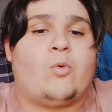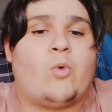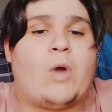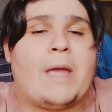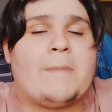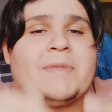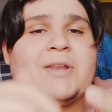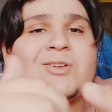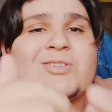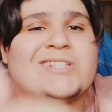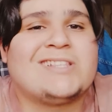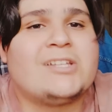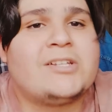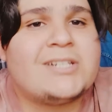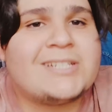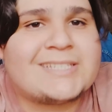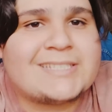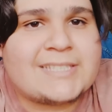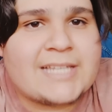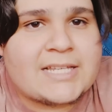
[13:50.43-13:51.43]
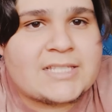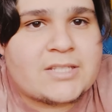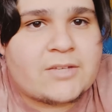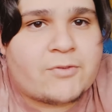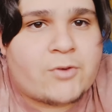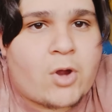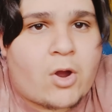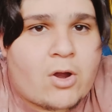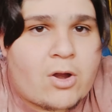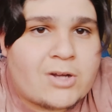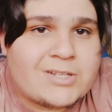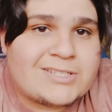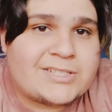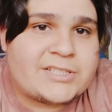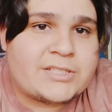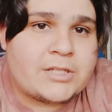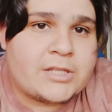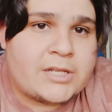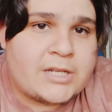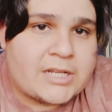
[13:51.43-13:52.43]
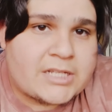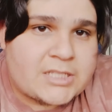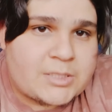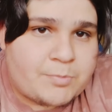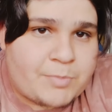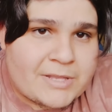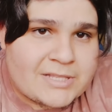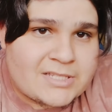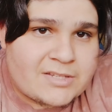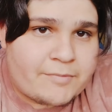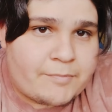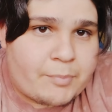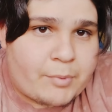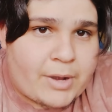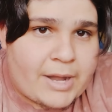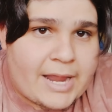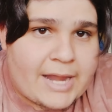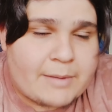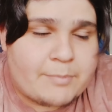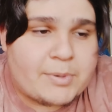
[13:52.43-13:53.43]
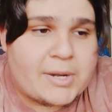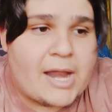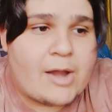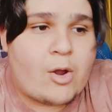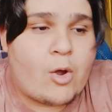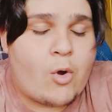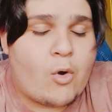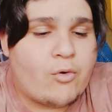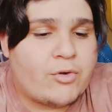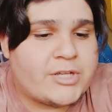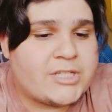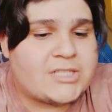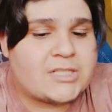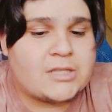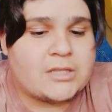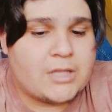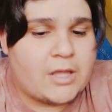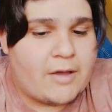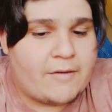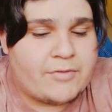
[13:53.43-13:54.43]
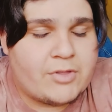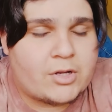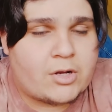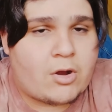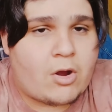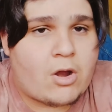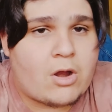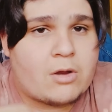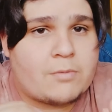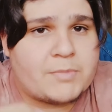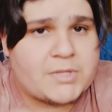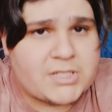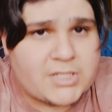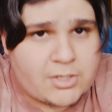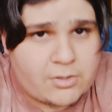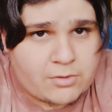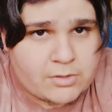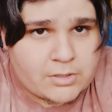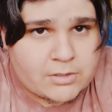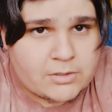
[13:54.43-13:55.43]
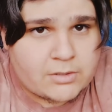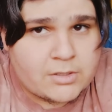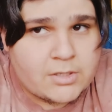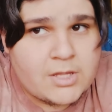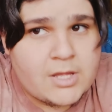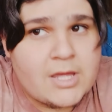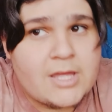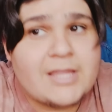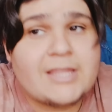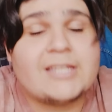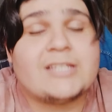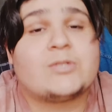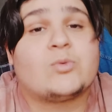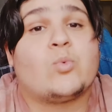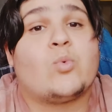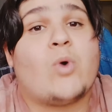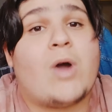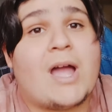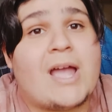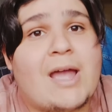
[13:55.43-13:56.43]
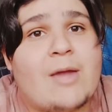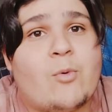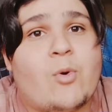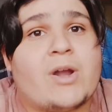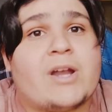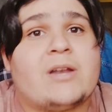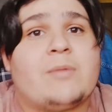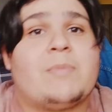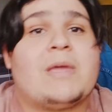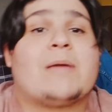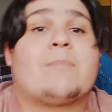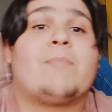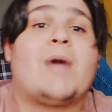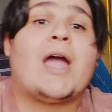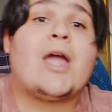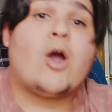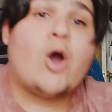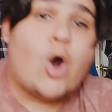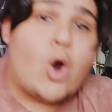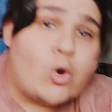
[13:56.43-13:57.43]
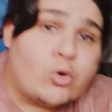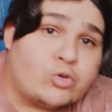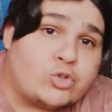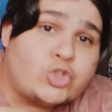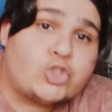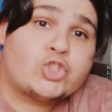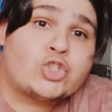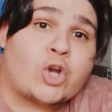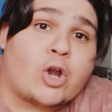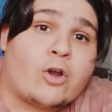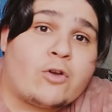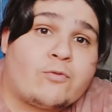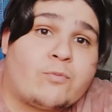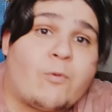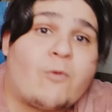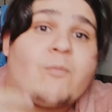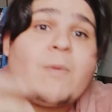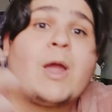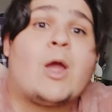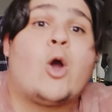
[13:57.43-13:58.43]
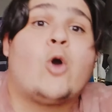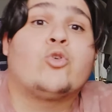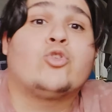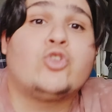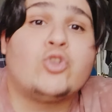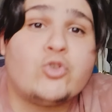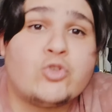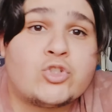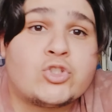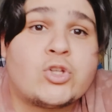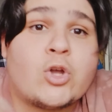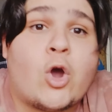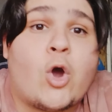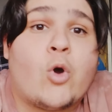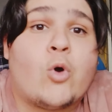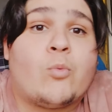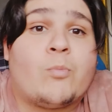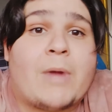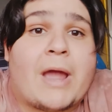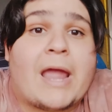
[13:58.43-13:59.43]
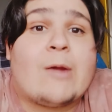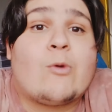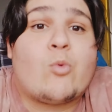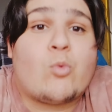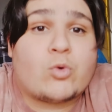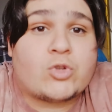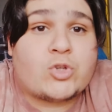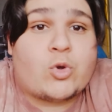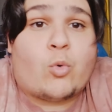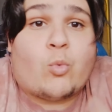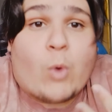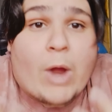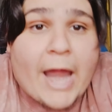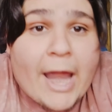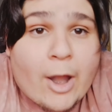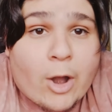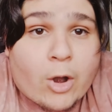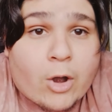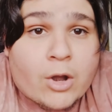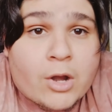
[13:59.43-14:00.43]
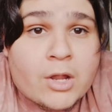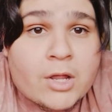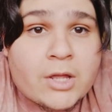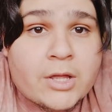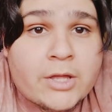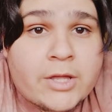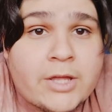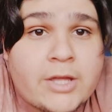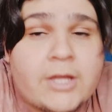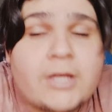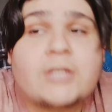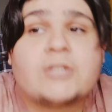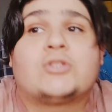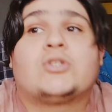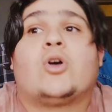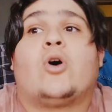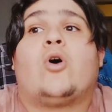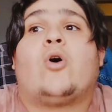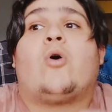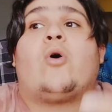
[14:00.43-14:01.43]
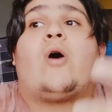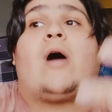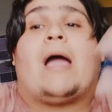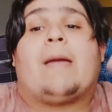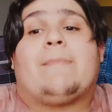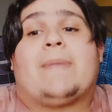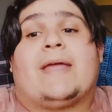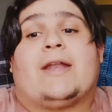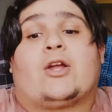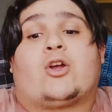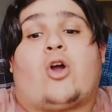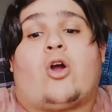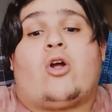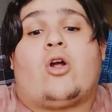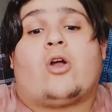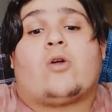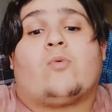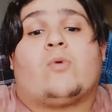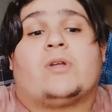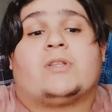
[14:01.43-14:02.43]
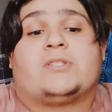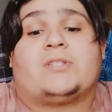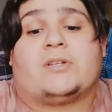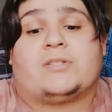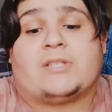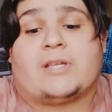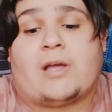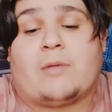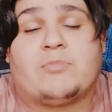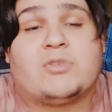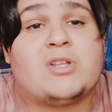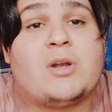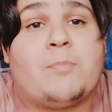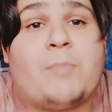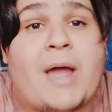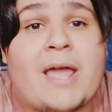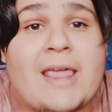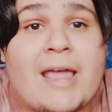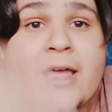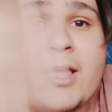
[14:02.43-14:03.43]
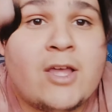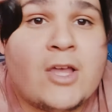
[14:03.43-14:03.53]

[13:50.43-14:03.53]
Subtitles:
I mean, it was a little excessive. Carhartt's an expensive brand, but I always love the Carhartt material. This is why I wanted to make my own shirt for my own use to wear. So I made a Carhartt one, so I was like, I'm just gonna buy that.